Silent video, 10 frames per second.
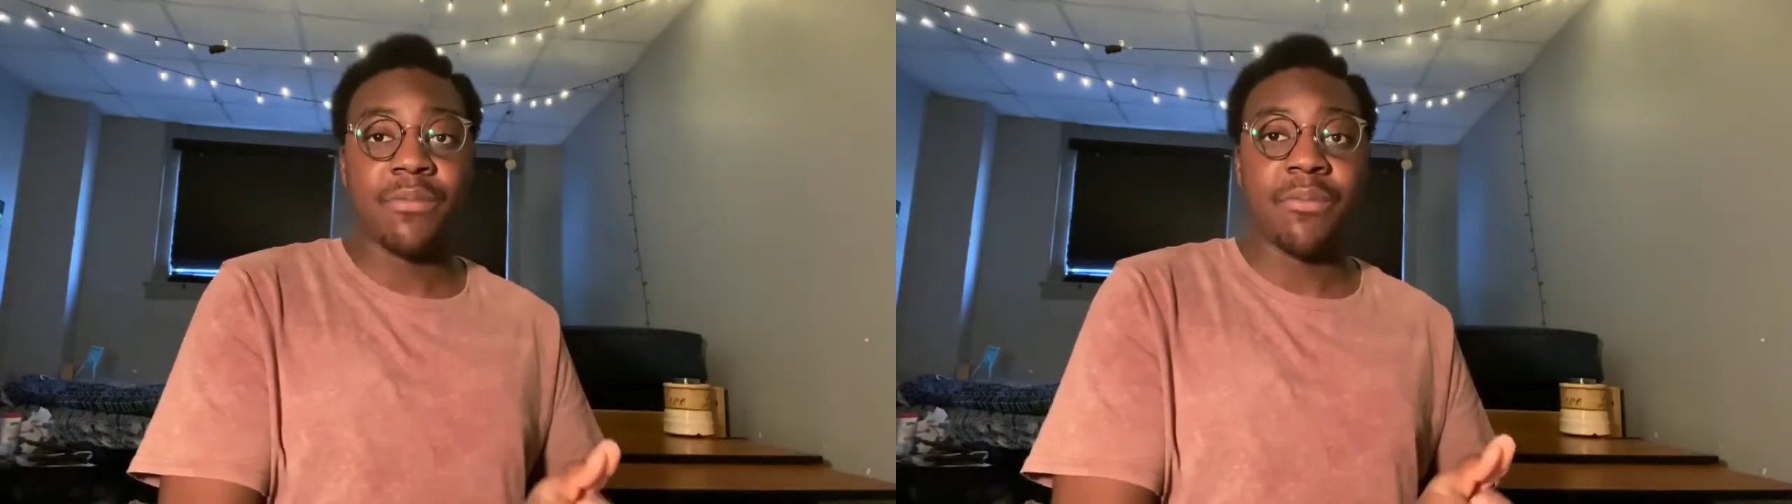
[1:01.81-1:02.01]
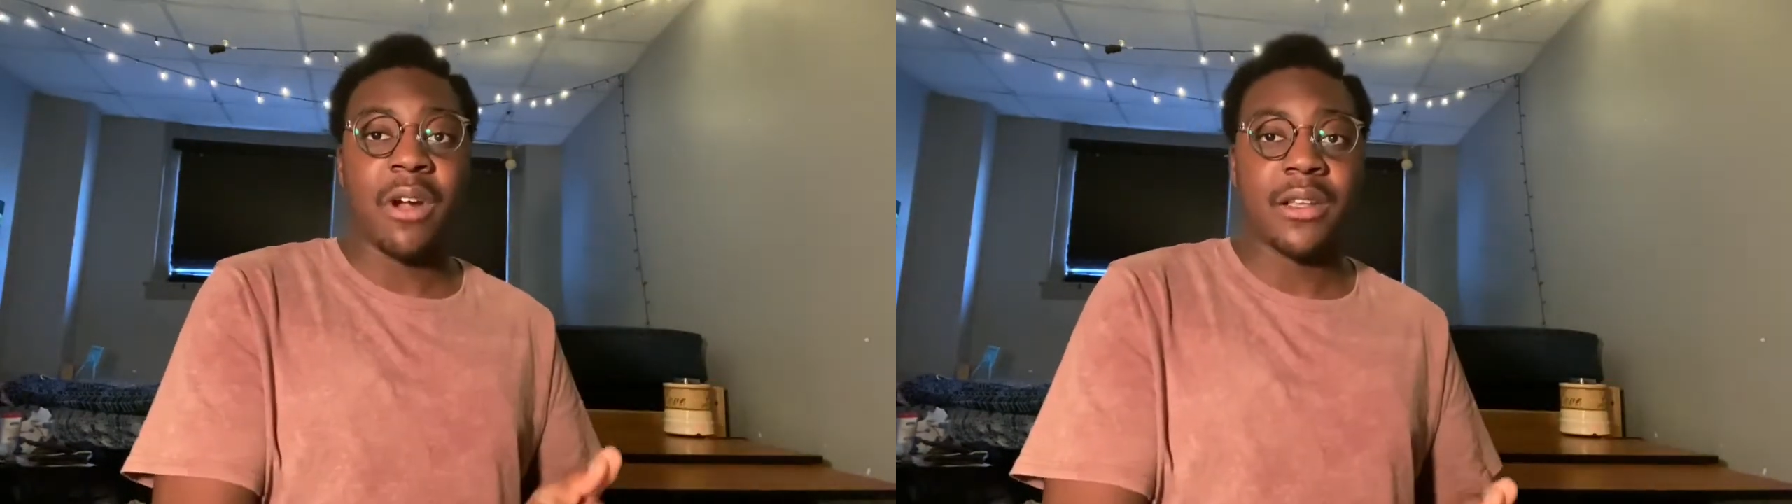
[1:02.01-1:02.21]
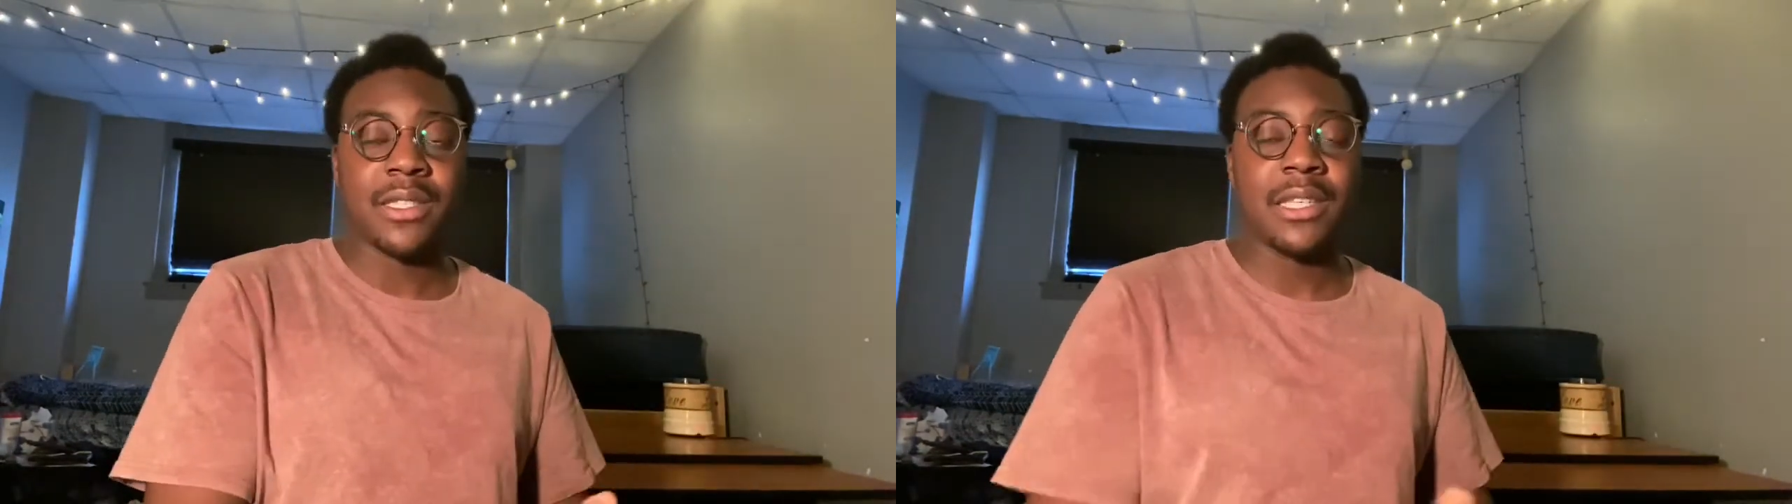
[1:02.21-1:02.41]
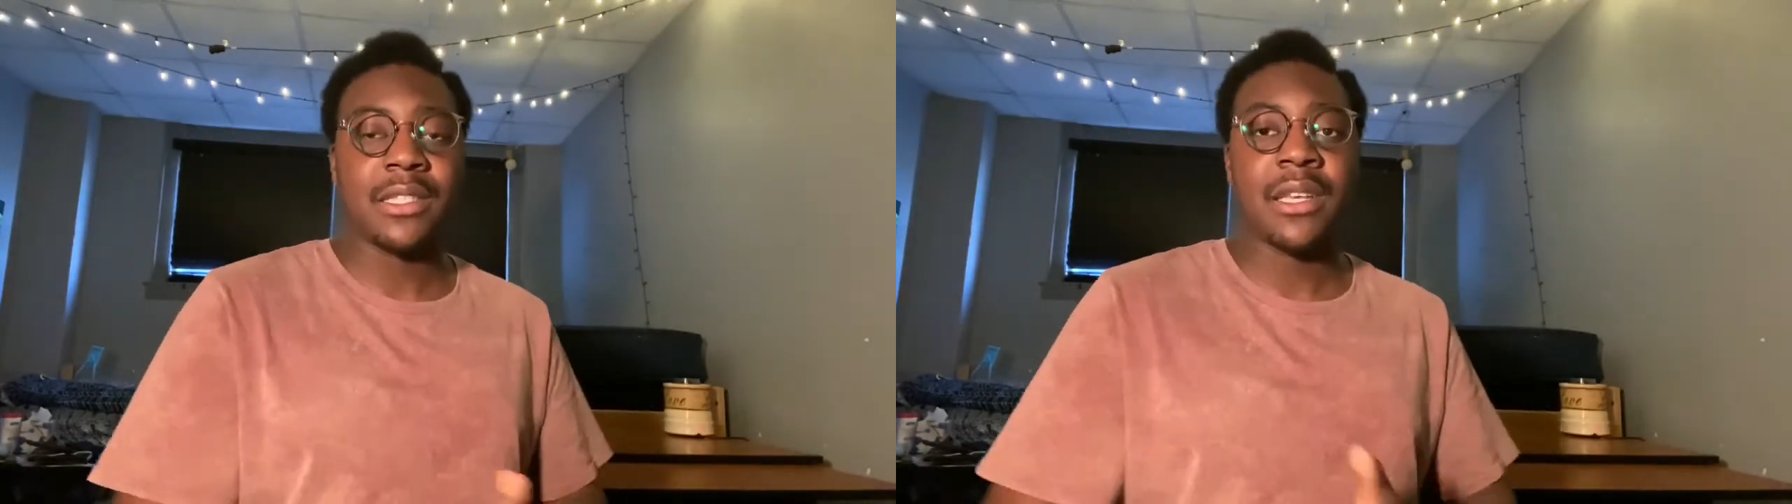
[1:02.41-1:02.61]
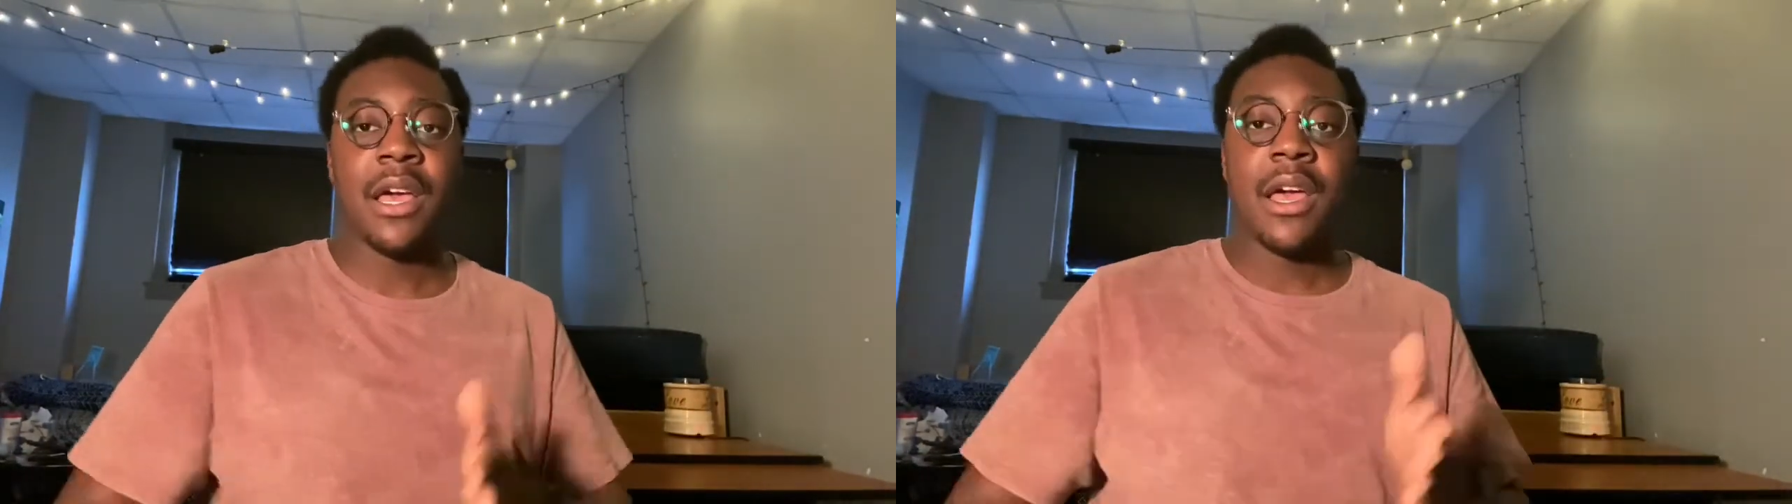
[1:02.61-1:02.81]
process
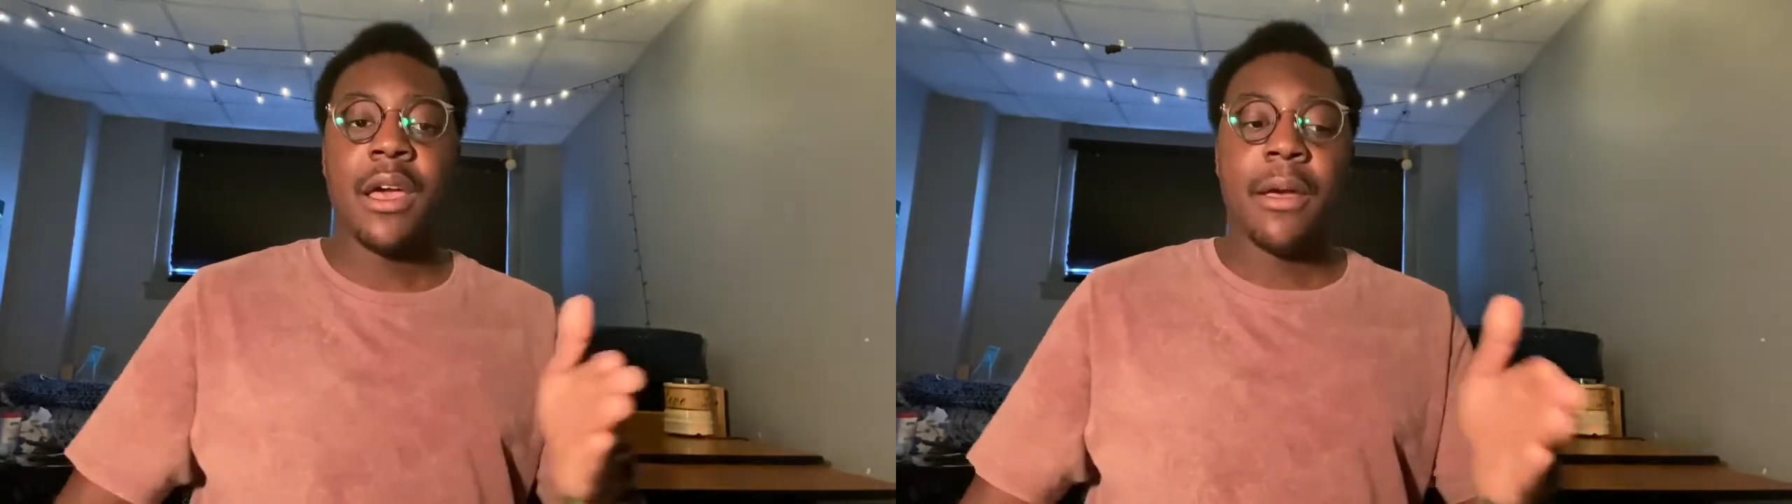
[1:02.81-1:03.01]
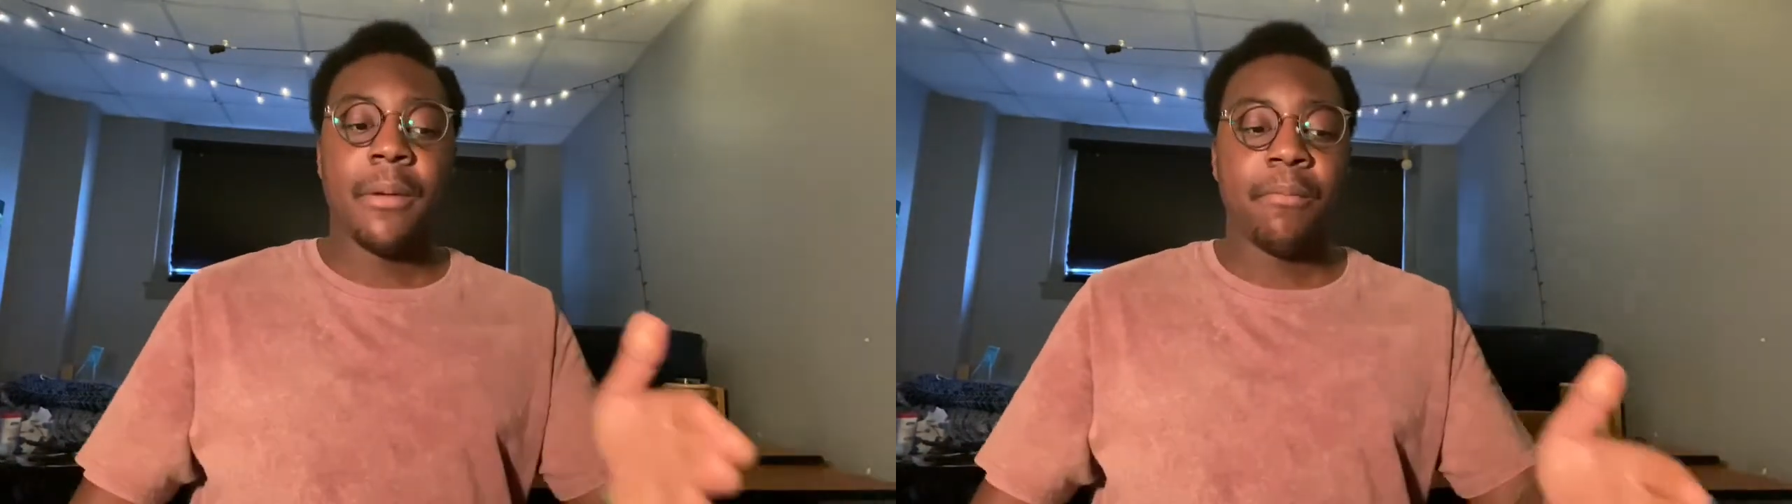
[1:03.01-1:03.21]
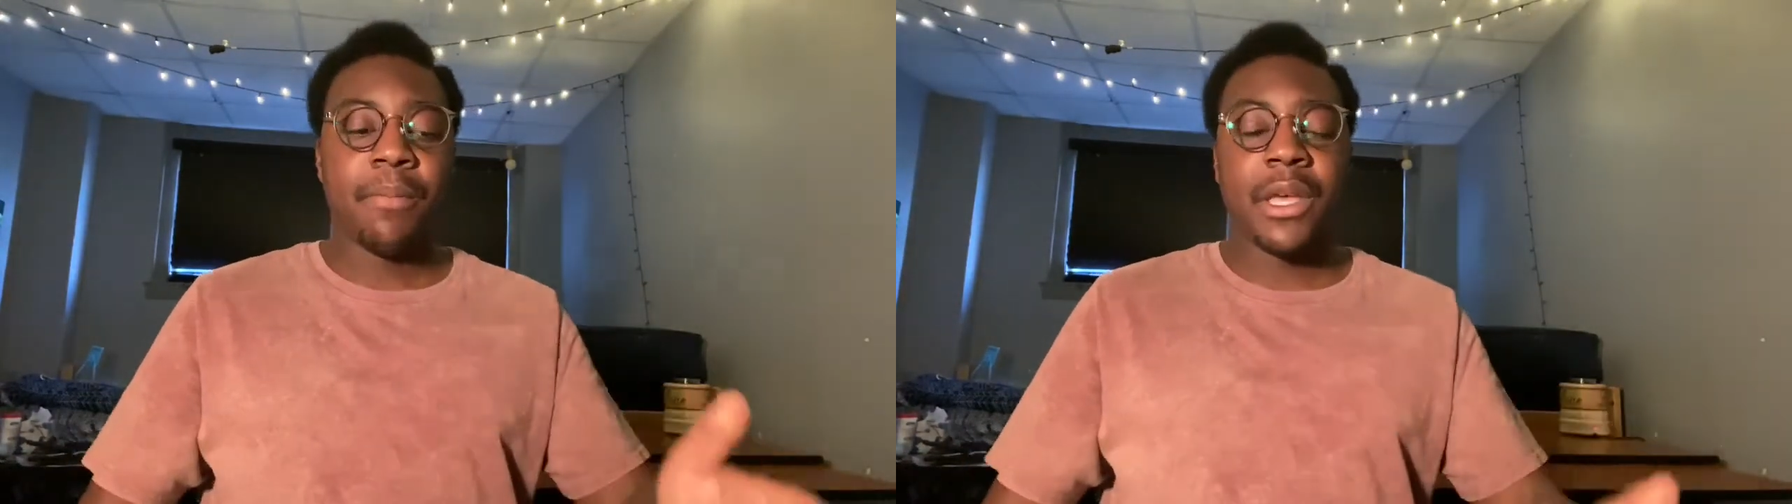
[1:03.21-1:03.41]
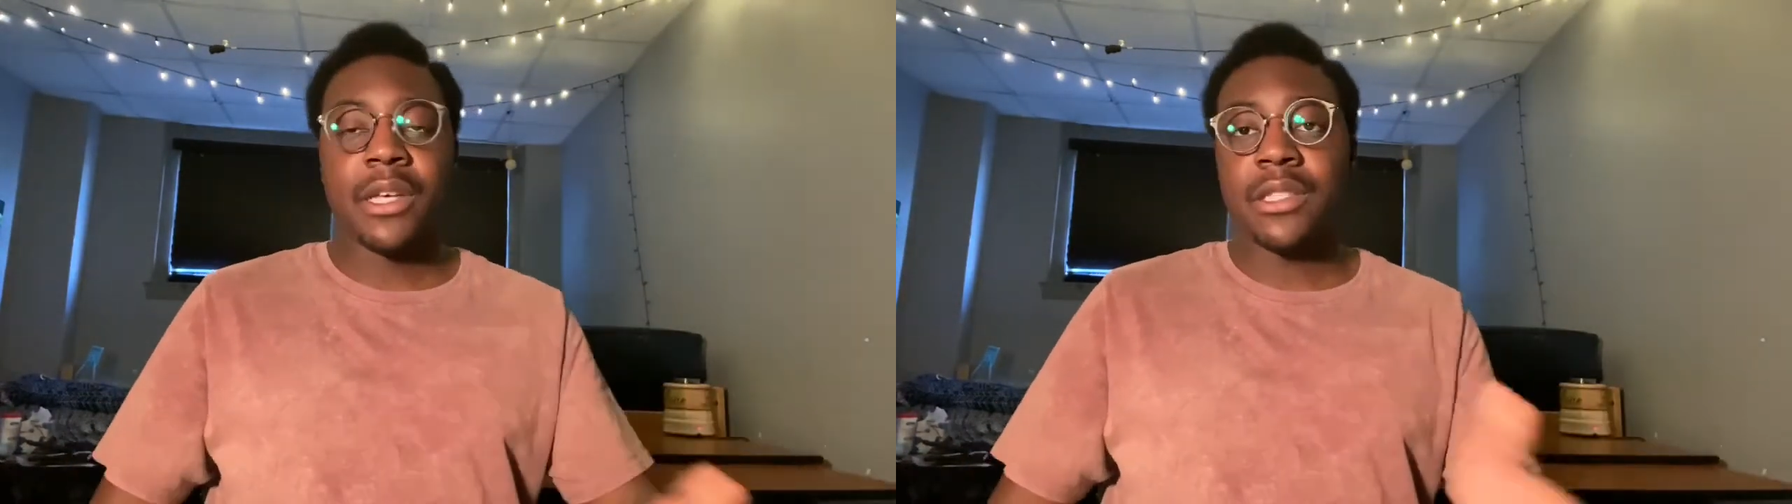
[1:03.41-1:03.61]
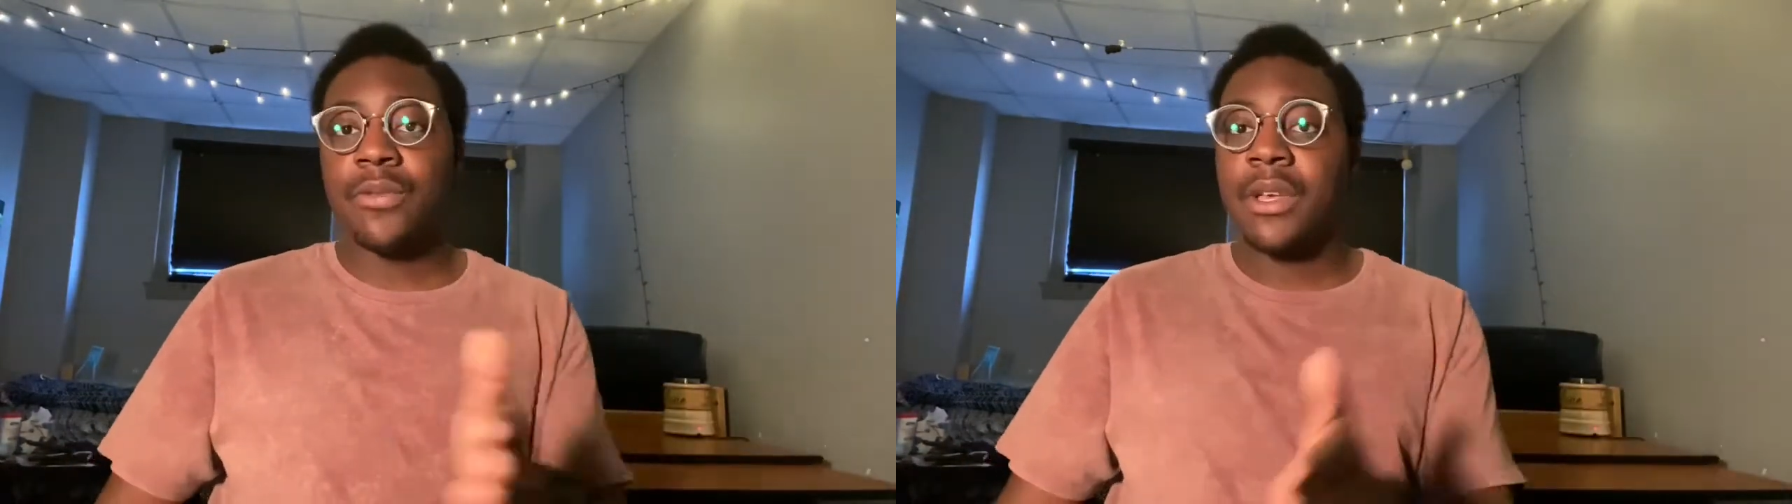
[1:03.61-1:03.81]

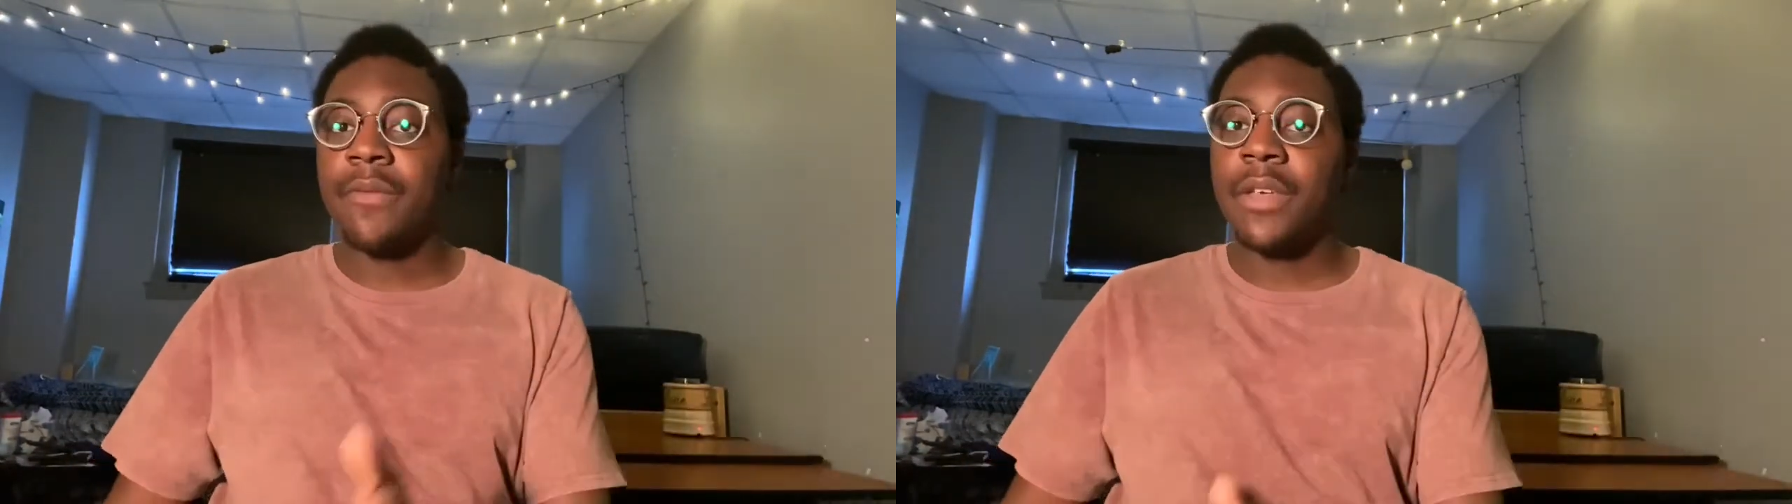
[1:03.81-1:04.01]
because it will give you